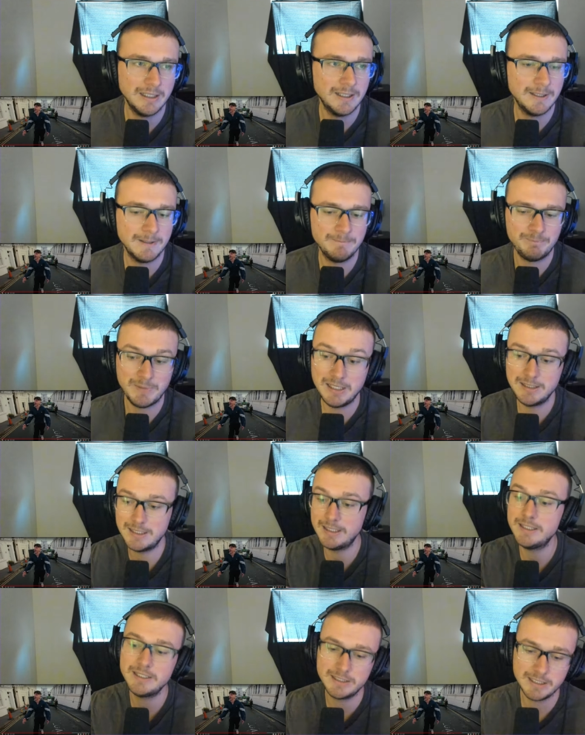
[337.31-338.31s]
Um, and
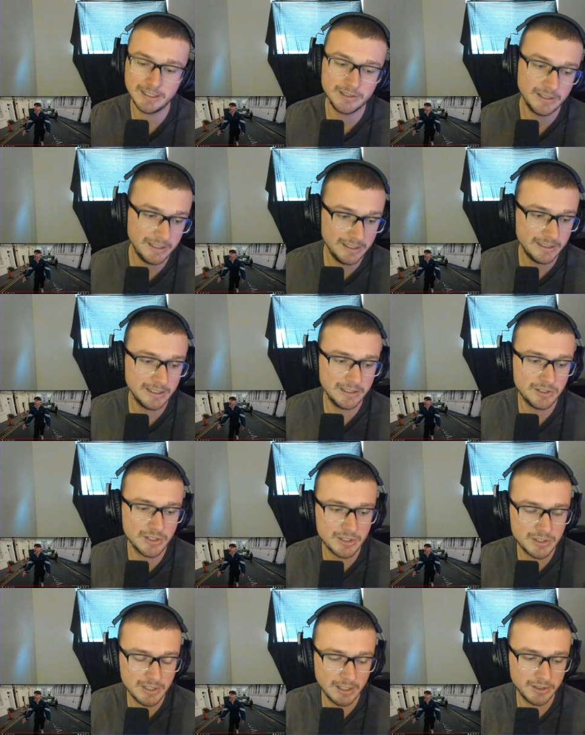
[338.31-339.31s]
then he did he did
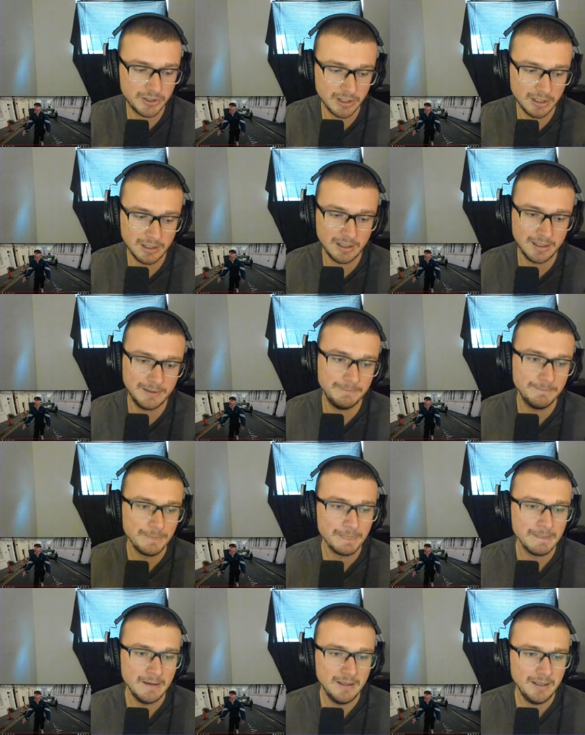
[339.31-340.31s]
just touch on
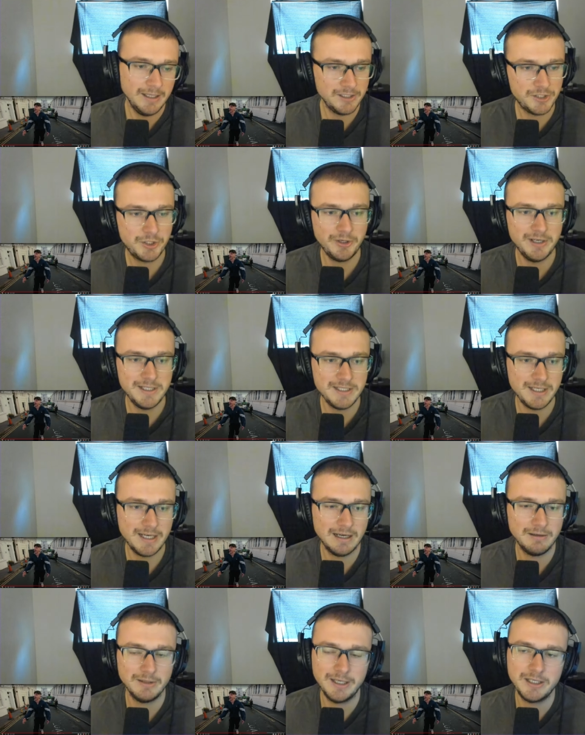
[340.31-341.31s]
it's crazy
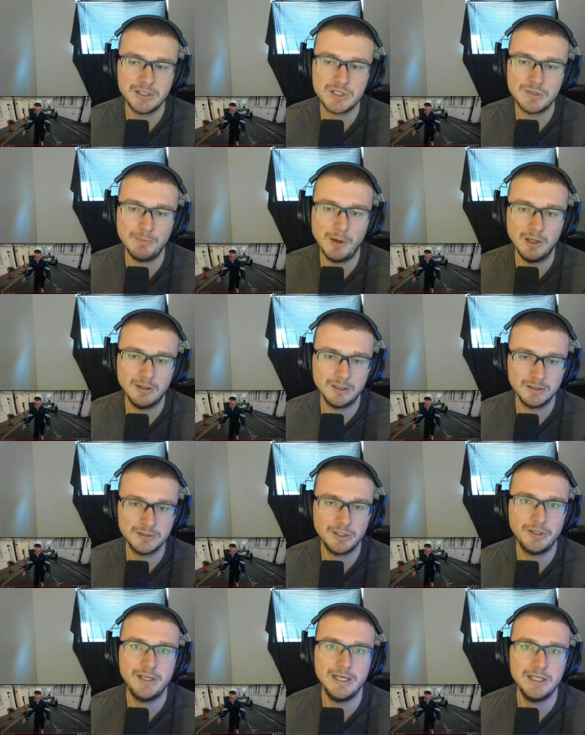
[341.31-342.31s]
how like a small
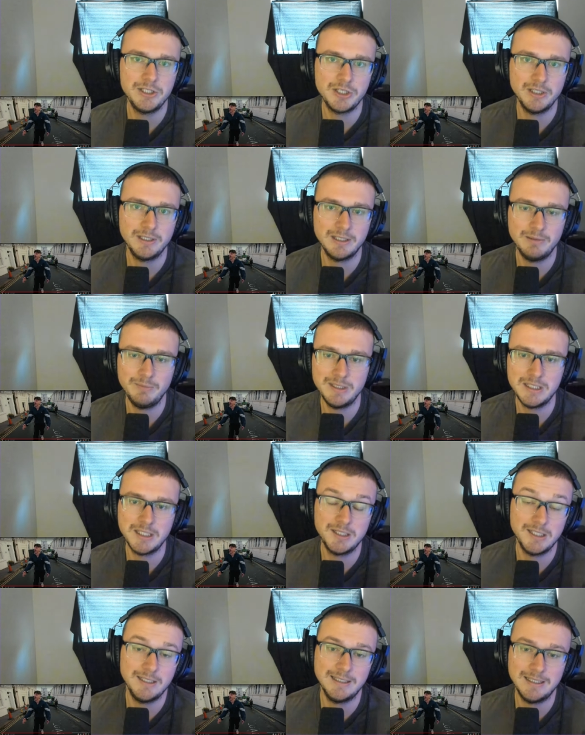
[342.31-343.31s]
altercation can be the
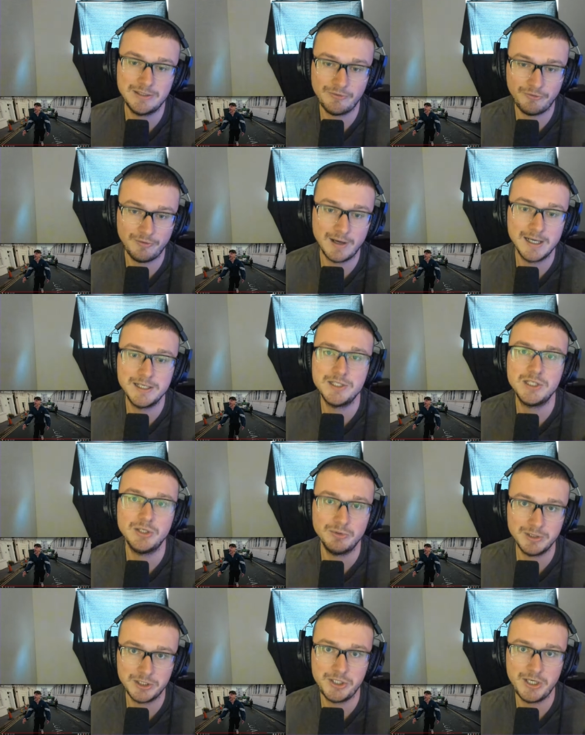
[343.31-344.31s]
thing that defines you
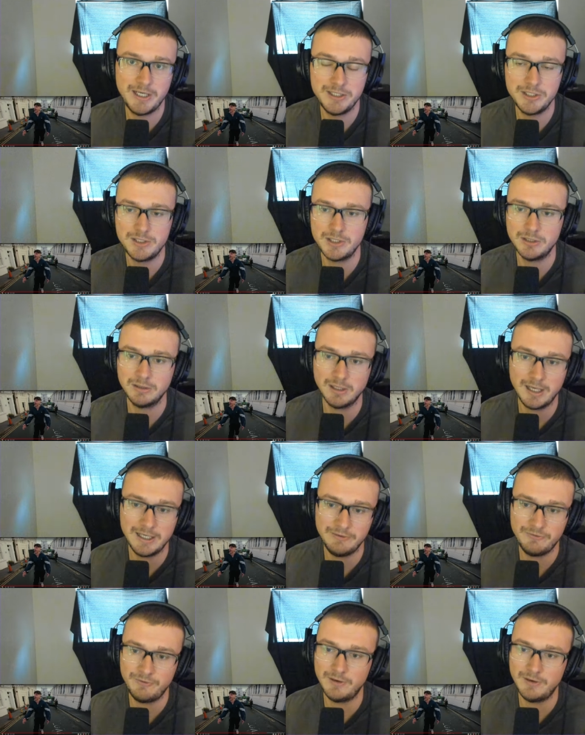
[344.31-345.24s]
or changes your life.